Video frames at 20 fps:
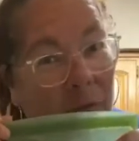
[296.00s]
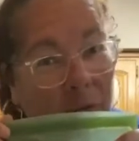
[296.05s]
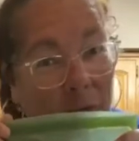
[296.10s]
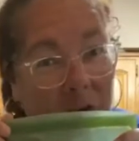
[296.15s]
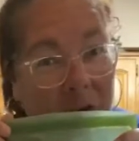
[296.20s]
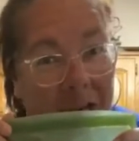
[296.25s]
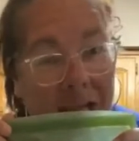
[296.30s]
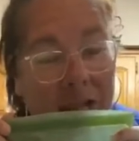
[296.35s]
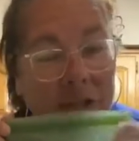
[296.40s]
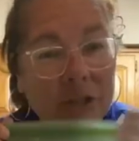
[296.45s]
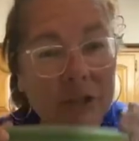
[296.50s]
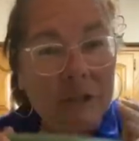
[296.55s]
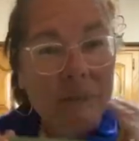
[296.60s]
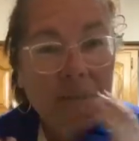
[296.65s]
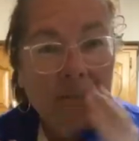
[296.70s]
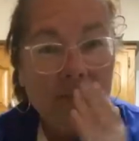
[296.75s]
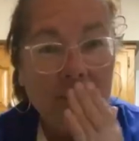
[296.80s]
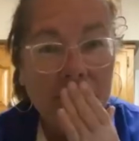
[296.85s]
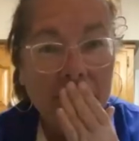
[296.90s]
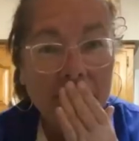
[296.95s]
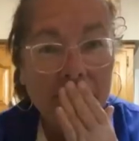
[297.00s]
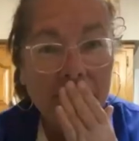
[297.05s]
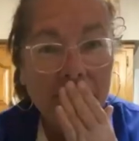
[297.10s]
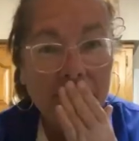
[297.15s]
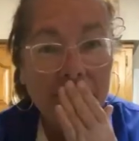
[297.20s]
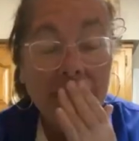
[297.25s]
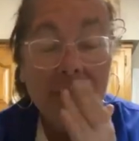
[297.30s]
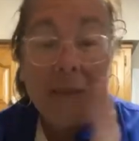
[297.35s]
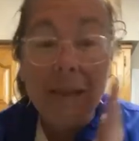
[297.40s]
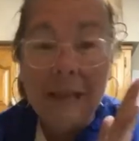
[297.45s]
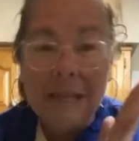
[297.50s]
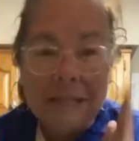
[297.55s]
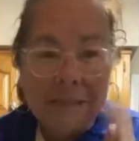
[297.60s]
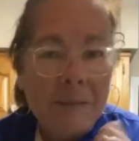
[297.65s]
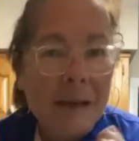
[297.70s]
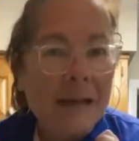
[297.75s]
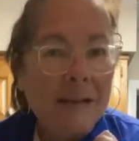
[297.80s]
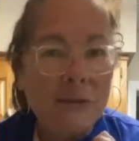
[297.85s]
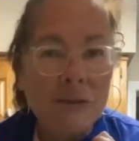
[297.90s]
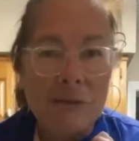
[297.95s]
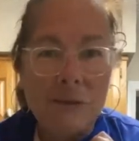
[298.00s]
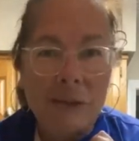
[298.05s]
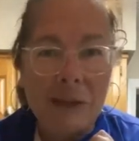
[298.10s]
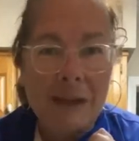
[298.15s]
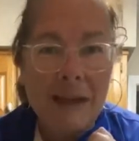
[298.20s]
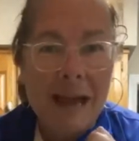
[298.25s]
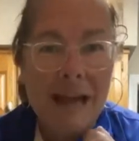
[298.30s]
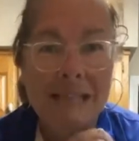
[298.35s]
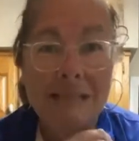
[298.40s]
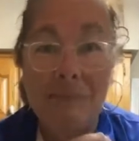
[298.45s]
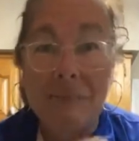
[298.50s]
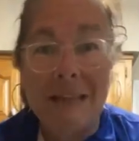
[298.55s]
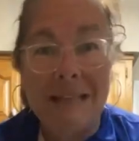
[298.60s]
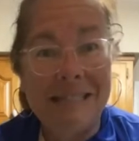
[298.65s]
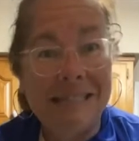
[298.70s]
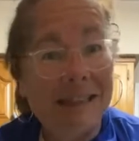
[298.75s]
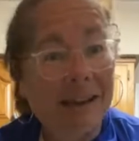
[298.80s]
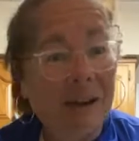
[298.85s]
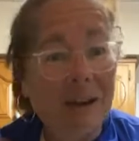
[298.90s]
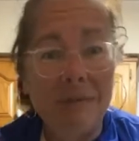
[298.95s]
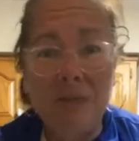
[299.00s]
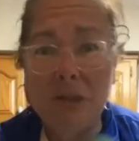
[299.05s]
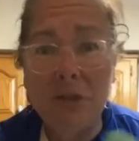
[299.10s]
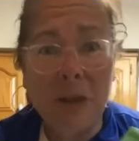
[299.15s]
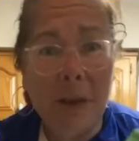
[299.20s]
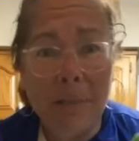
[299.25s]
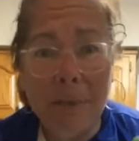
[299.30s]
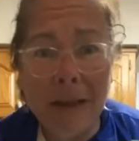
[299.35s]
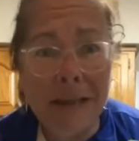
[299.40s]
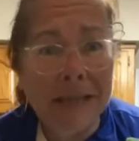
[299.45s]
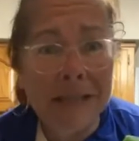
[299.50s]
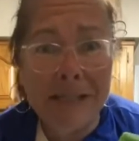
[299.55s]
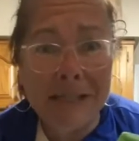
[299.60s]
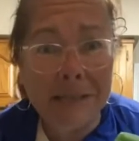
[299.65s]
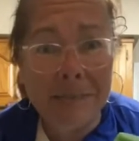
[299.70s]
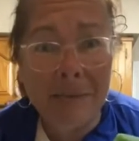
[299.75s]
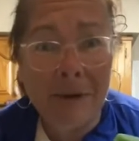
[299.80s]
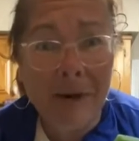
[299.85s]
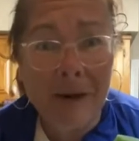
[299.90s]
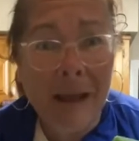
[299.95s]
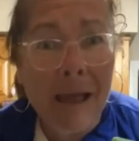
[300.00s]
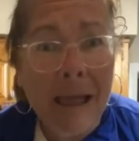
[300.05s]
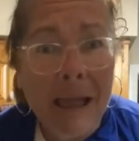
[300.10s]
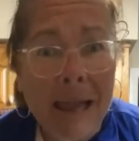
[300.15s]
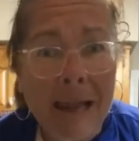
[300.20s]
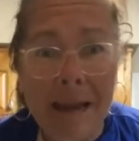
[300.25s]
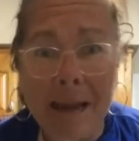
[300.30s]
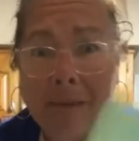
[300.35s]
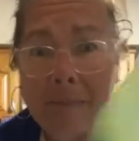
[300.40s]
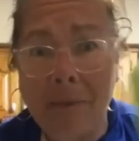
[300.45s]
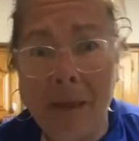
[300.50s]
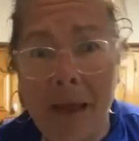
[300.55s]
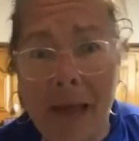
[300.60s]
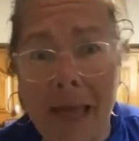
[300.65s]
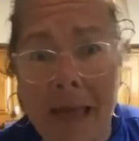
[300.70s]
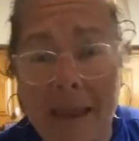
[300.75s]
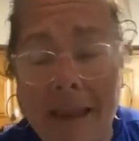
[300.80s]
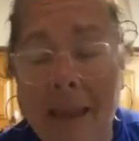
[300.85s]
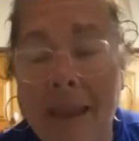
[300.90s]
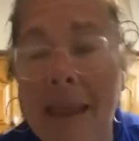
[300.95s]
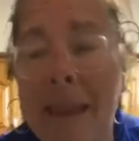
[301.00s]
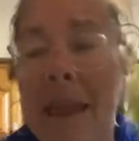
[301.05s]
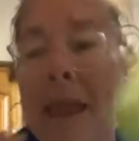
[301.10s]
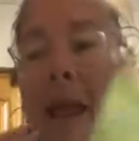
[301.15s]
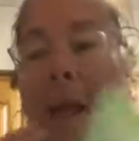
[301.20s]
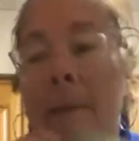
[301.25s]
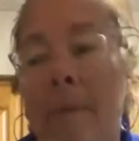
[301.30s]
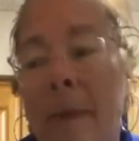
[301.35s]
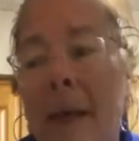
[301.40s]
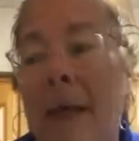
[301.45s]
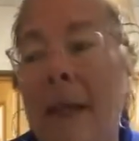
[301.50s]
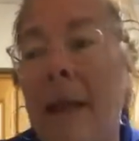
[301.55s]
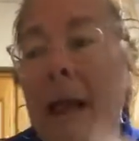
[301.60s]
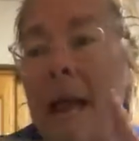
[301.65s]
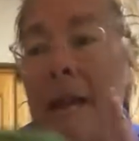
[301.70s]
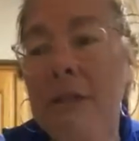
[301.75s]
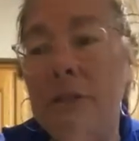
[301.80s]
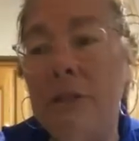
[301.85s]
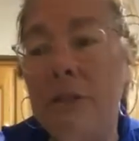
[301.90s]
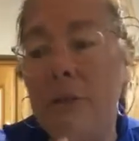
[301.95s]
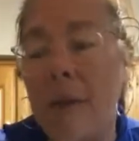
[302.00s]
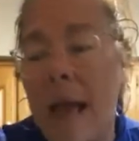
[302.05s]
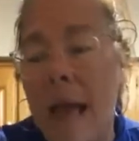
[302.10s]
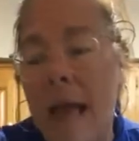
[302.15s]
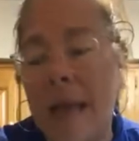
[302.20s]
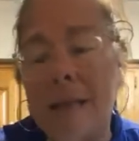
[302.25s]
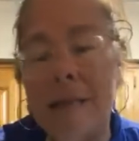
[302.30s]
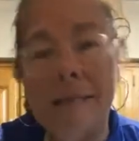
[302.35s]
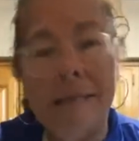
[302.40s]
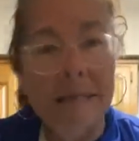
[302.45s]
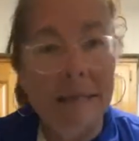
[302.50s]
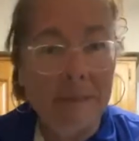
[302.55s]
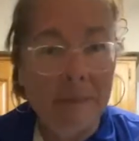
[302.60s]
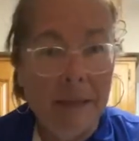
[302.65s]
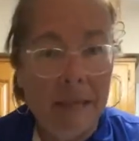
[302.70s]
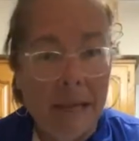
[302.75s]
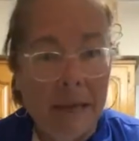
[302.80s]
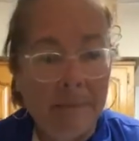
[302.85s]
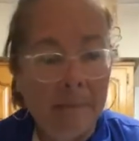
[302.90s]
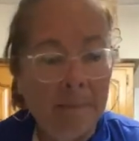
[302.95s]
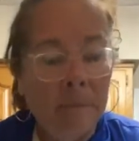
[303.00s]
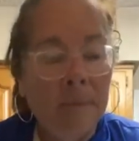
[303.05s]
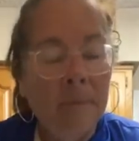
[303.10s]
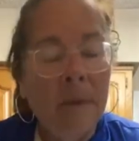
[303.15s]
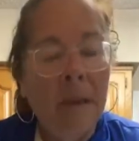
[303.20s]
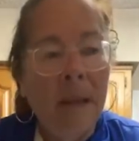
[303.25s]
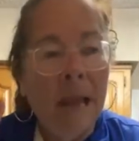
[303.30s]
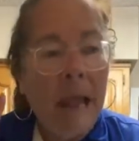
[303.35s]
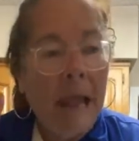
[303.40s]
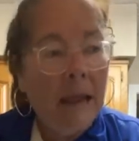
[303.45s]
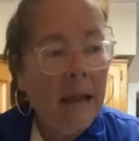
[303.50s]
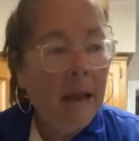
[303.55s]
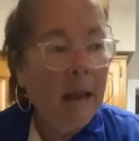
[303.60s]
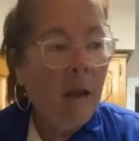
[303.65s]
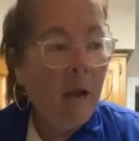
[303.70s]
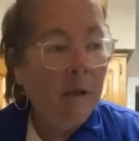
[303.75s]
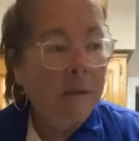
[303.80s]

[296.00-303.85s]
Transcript: in the fridge. It's magical, you guys, because then I'll have to chop onions tomorrow night. I'm done. But I do add it to the meat, and I